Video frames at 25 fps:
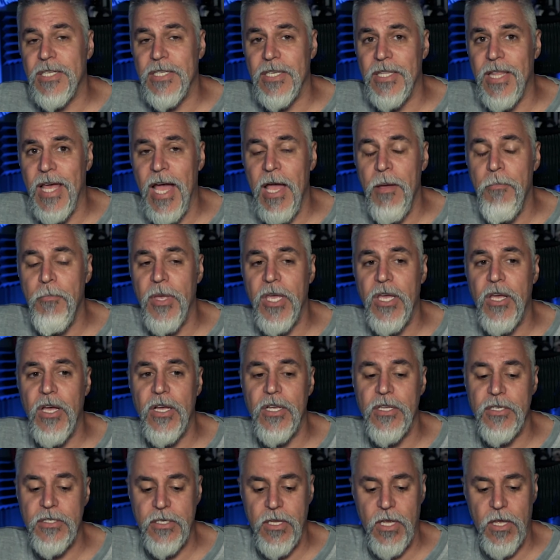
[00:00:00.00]
to that,
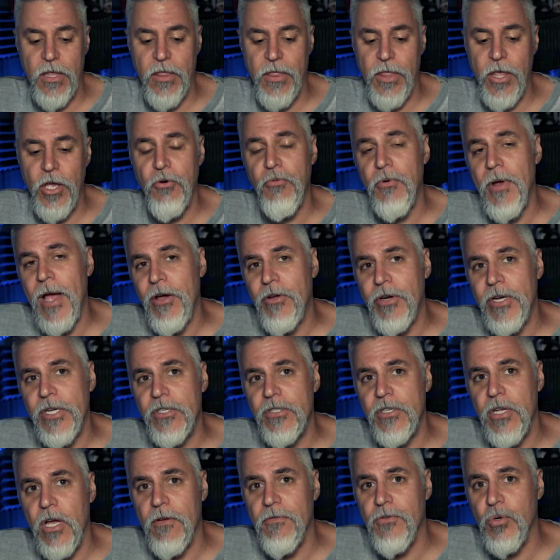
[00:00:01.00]
because their routing
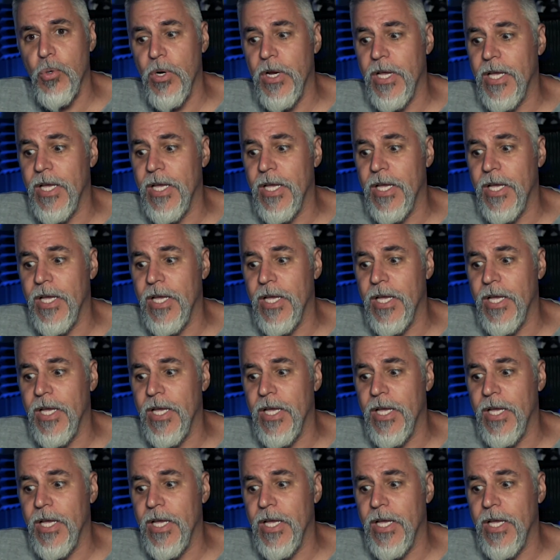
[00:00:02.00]
software